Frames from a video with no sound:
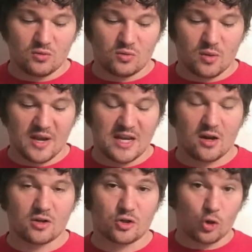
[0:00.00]
one of my
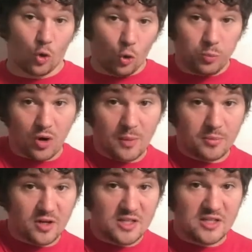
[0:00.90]
character's old
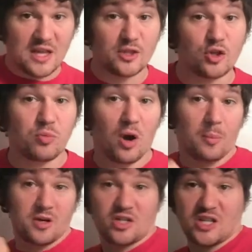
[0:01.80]
properties and the new
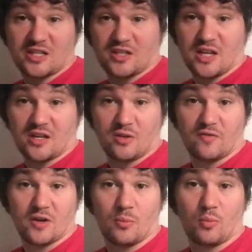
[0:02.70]
property she has at the end of
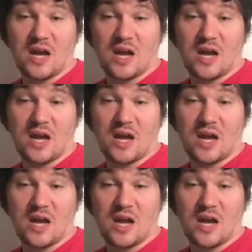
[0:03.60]
the film.